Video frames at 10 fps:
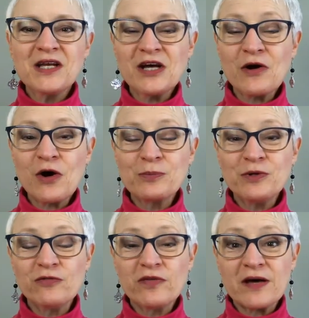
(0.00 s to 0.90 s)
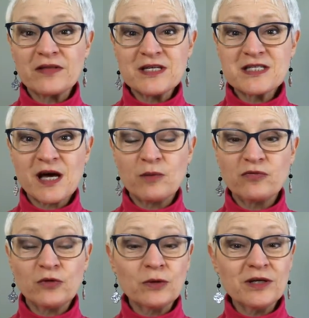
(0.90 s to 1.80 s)
Now, I hope you found this
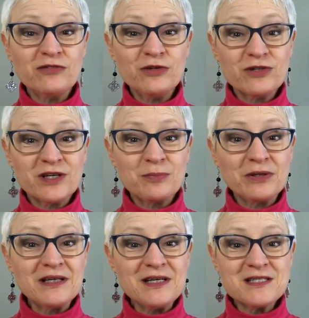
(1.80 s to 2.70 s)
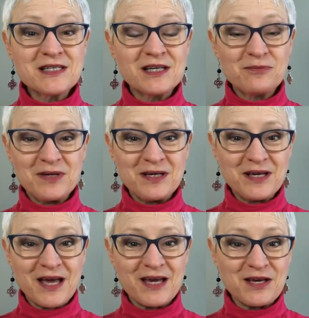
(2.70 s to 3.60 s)
helpful, and if you did, please give
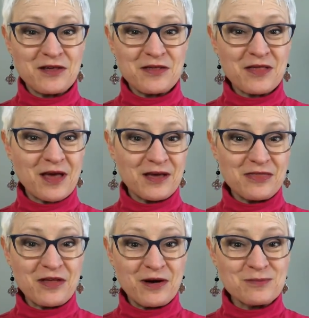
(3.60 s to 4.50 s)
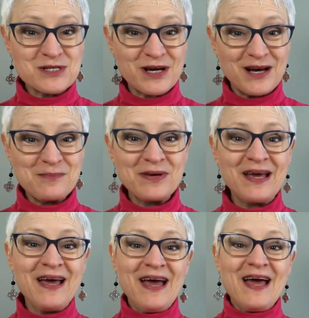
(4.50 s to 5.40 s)
me a thumbs up.
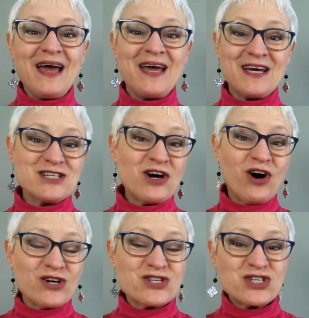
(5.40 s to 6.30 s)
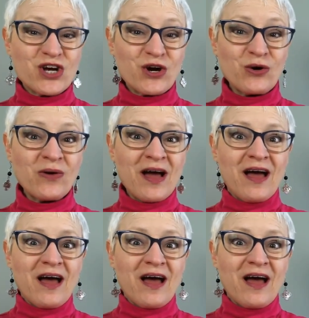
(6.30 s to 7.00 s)
And also,